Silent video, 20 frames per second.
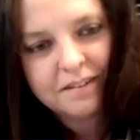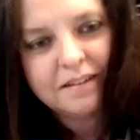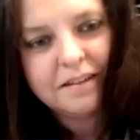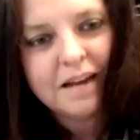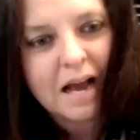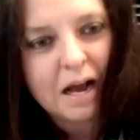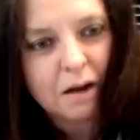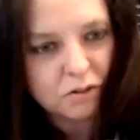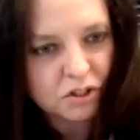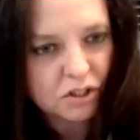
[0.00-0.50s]

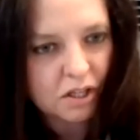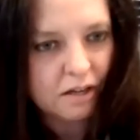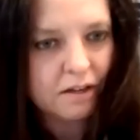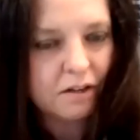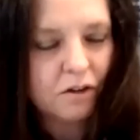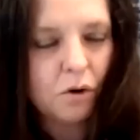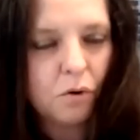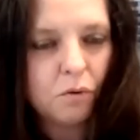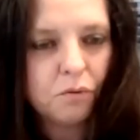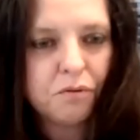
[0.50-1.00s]
Now it's got to
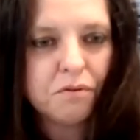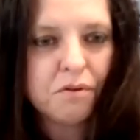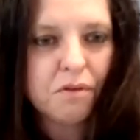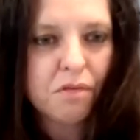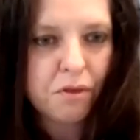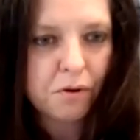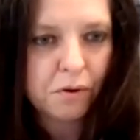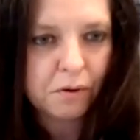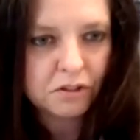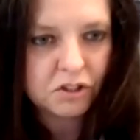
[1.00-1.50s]
go through the
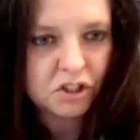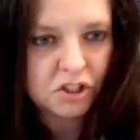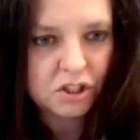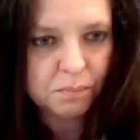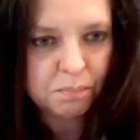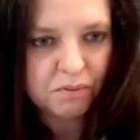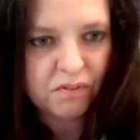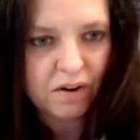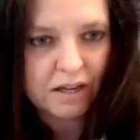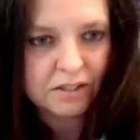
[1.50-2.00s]
third
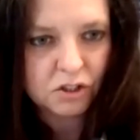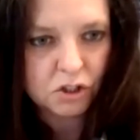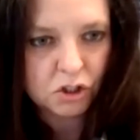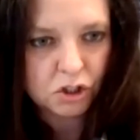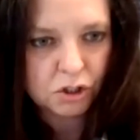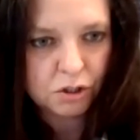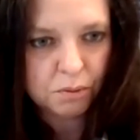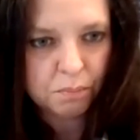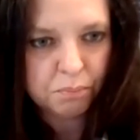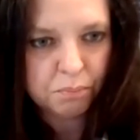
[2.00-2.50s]
supervisor
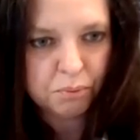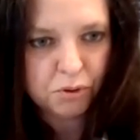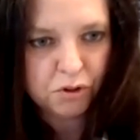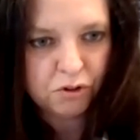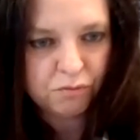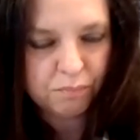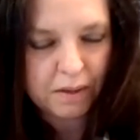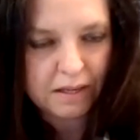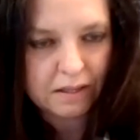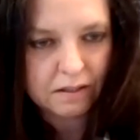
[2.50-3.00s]
to
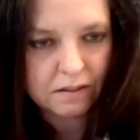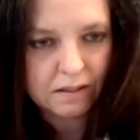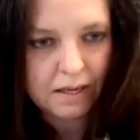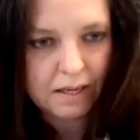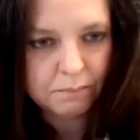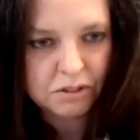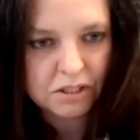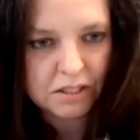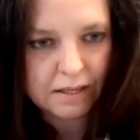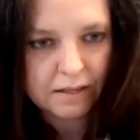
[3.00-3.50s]
approve my
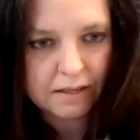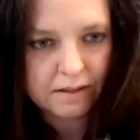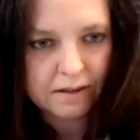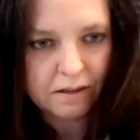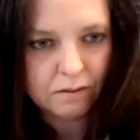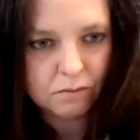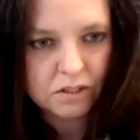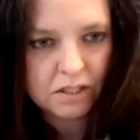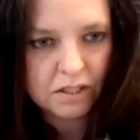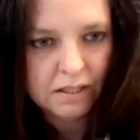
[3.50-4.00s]
claim to get it
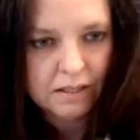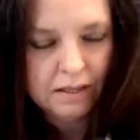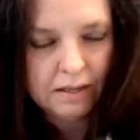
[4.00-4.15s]
out.